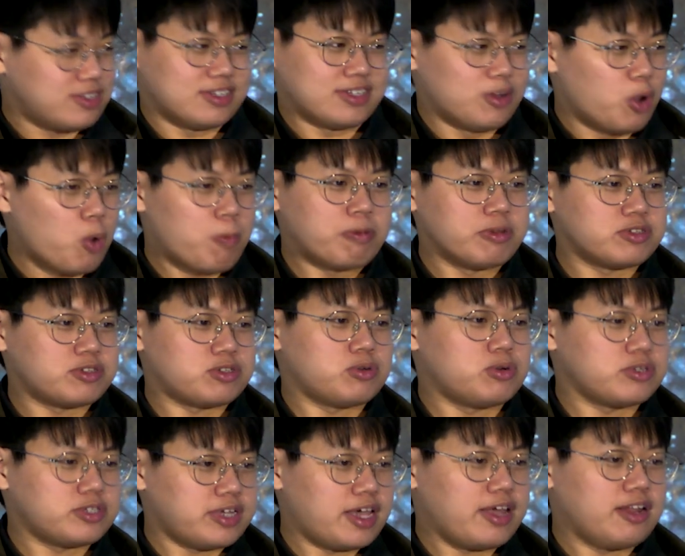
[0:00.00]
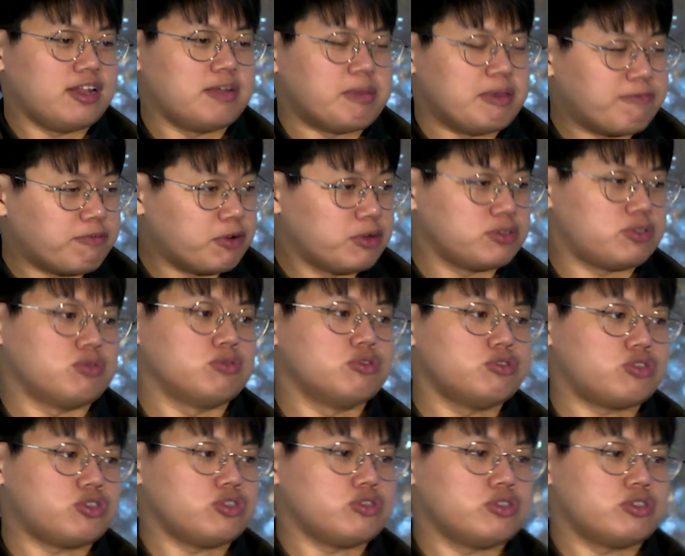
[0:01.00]
open source LLM inference
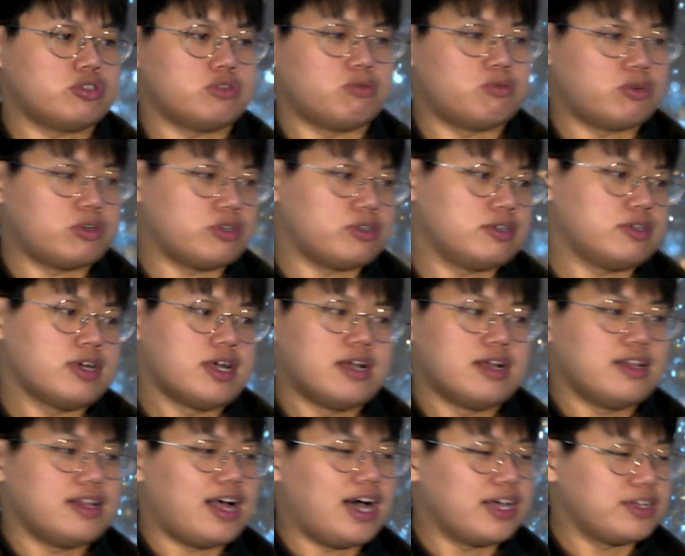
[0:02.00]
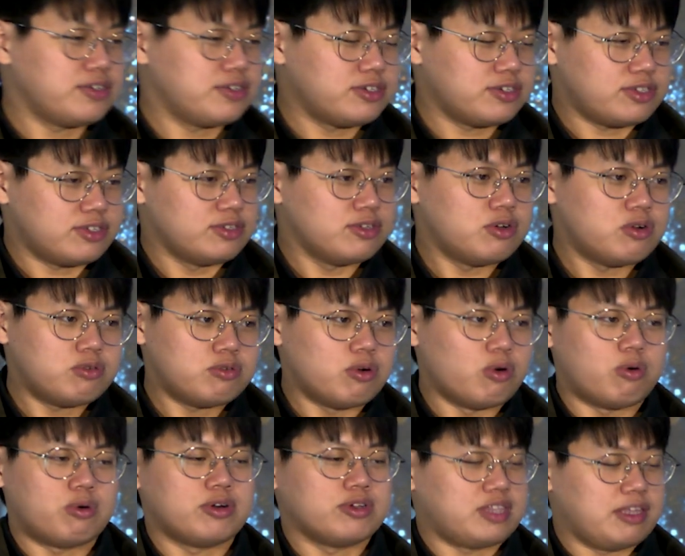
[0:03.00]
solutions were either slow
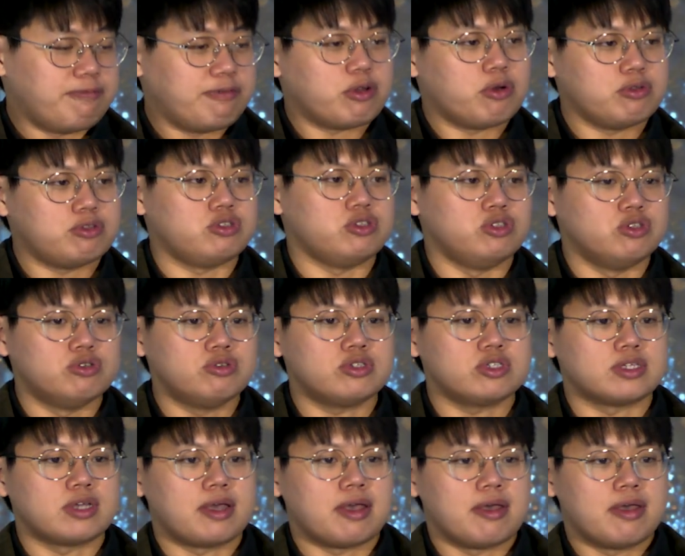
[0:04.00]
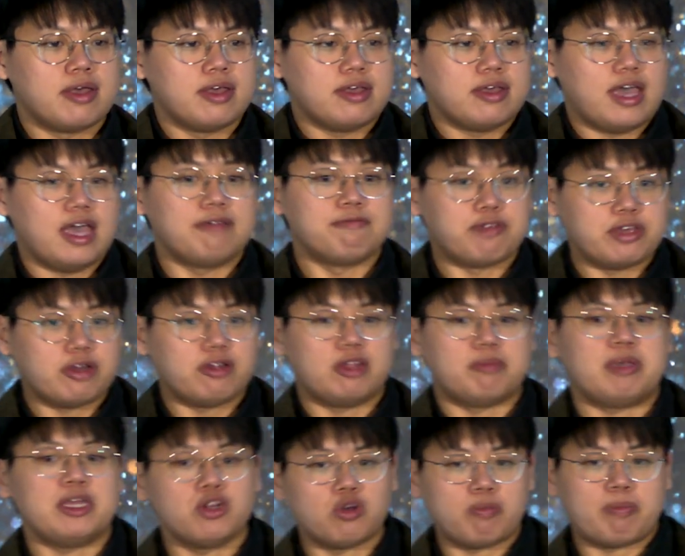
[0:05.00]
or difficult to use, and vLLM
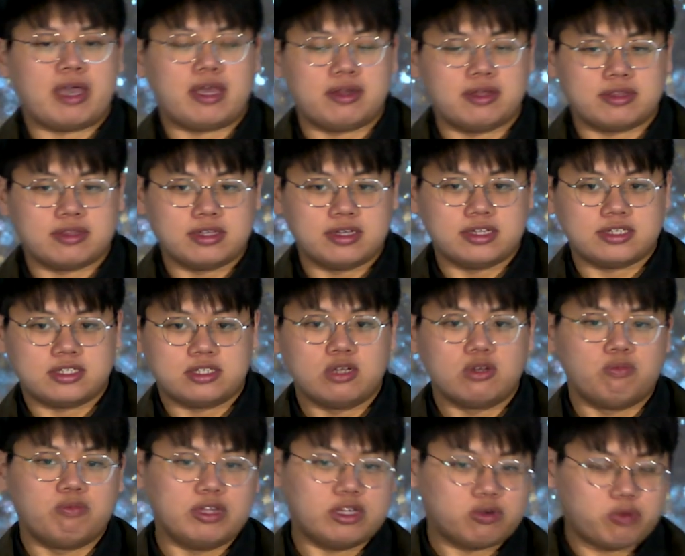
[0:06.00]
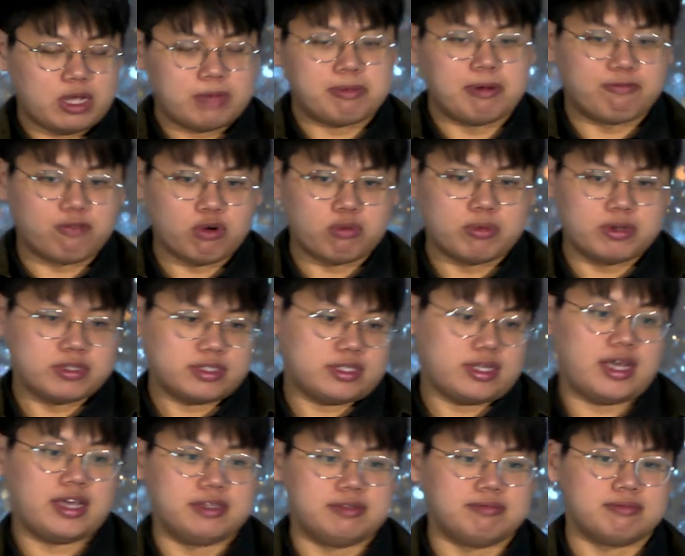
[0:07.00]
innovated this with great performance
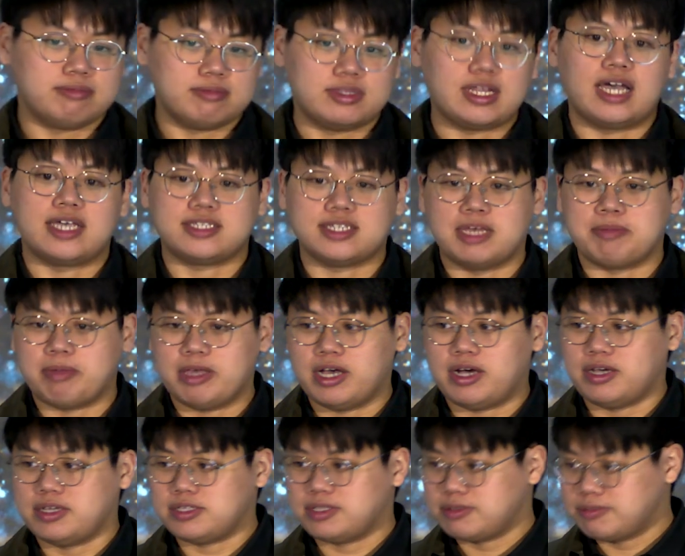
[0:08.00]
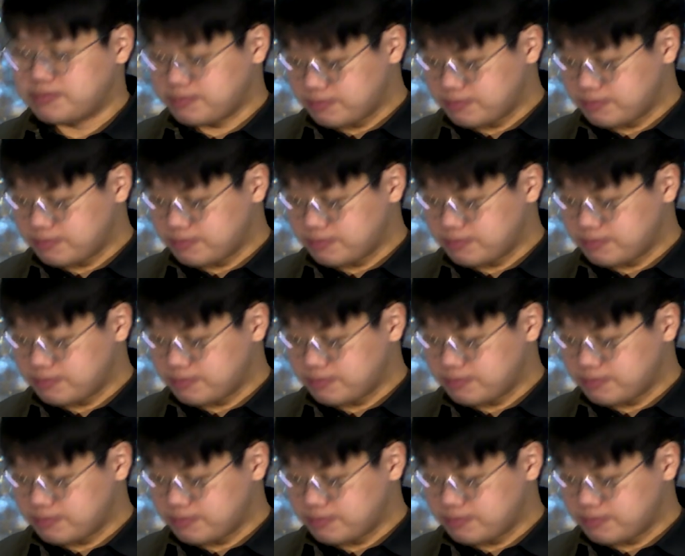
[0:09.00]
and nice APIs.